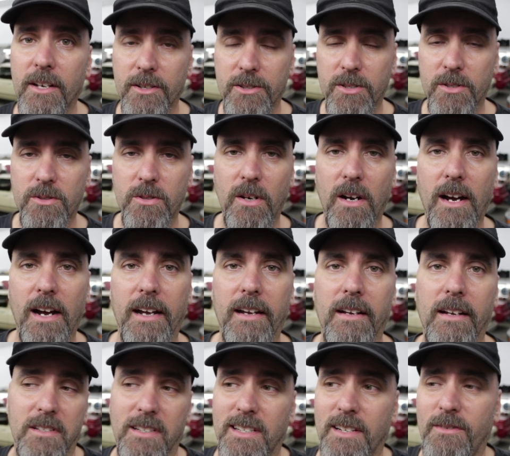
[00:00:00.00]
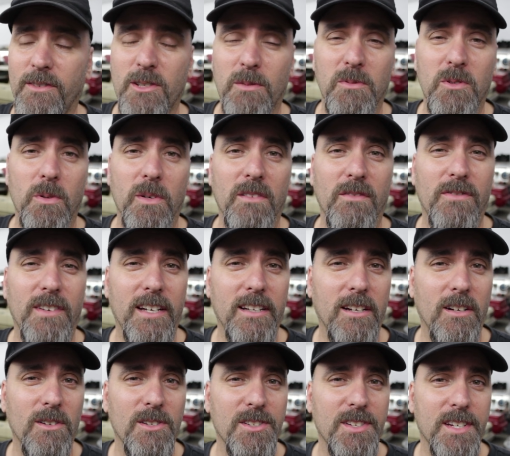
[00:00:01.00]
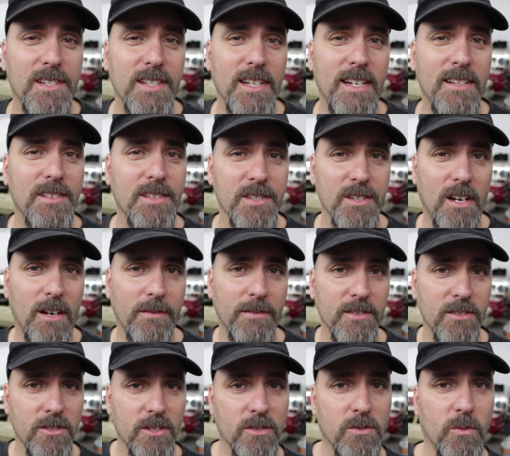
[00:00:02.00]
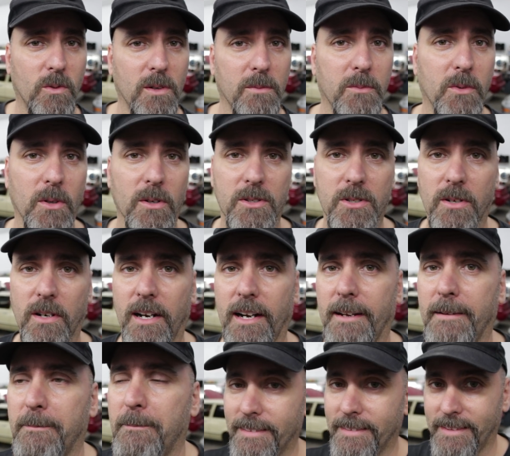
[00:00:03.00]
So try. The difference between failure and success is often just one more try.